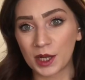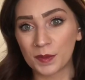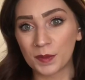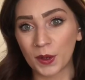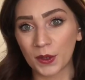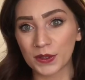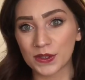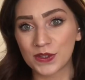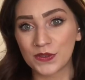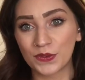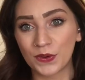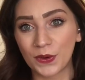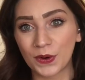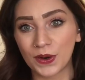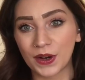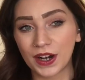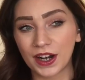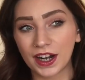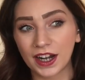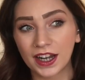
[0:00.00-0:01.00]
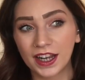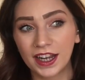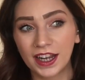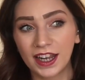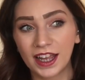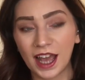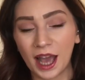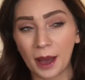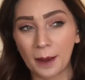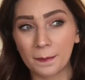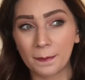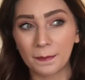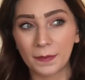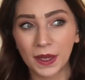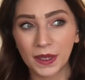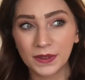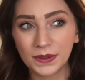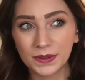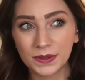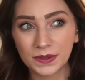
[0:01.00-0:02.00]
pods for
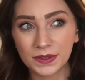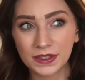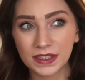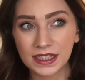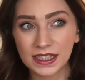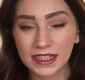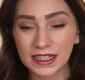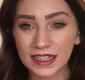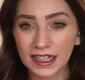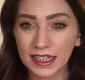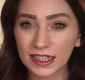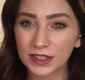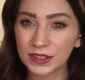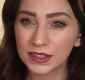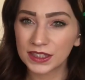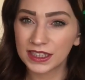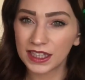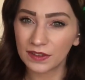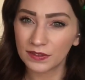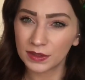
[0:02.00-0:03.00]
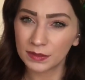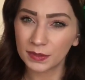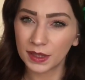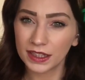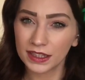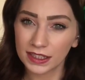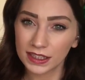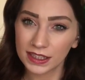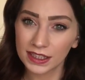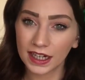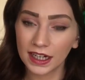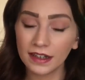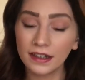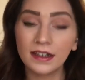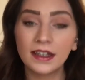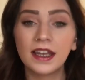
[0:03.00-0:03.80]
about 6 or 7 months now.